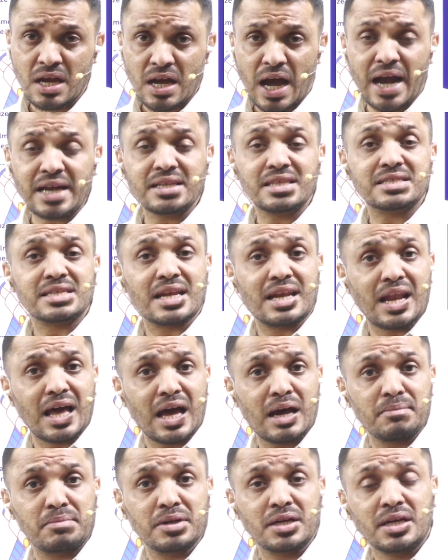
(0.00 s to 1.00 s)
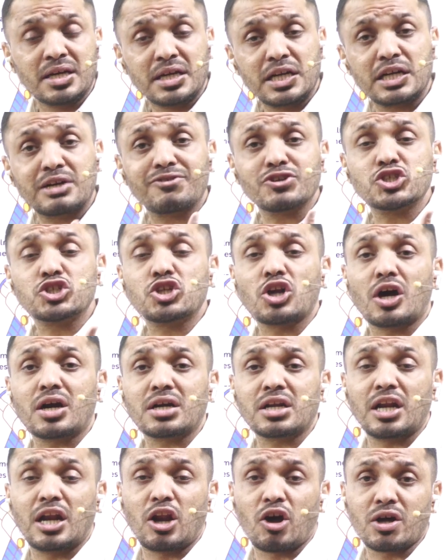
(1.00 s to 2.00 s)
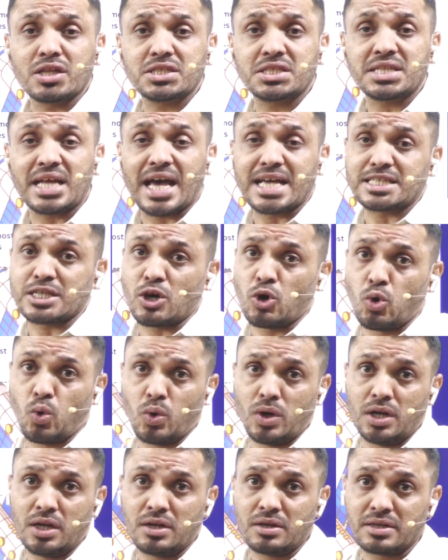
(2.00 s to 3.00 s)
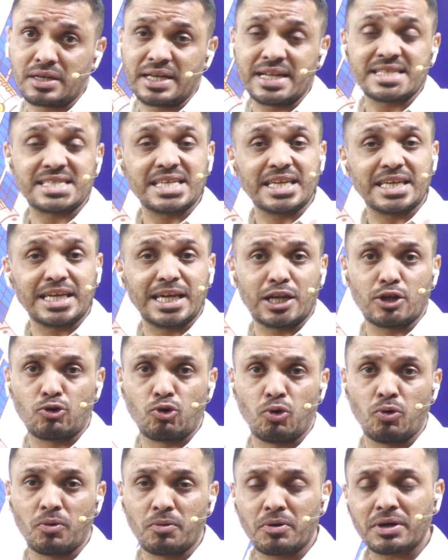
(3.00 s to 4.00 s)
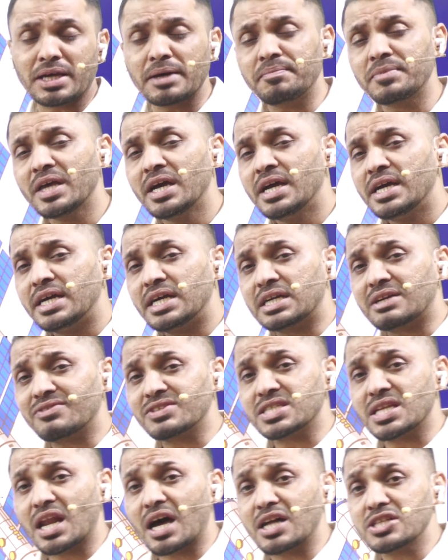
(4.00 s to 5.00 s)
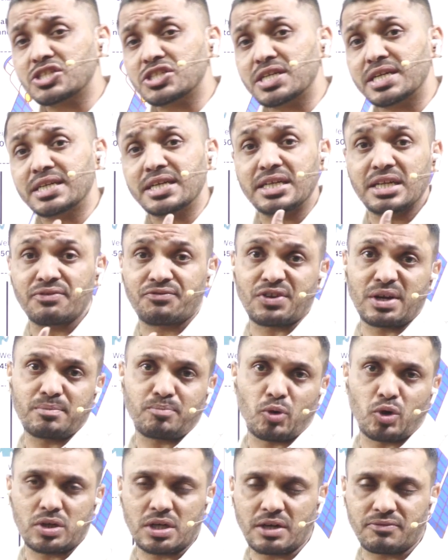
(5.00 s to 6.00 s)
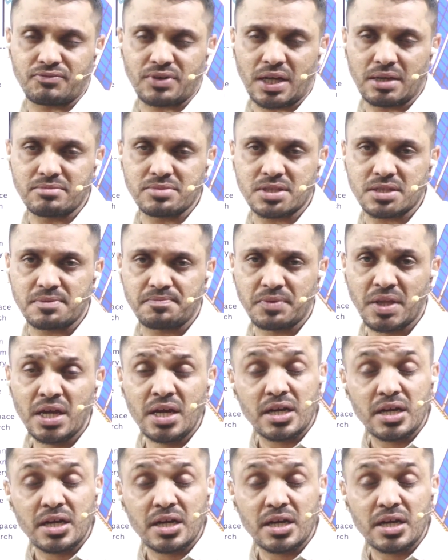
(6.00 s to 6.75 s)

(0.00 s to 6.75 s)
and this lab it was not launched as a whole in a single go okay it was launched at a different point of times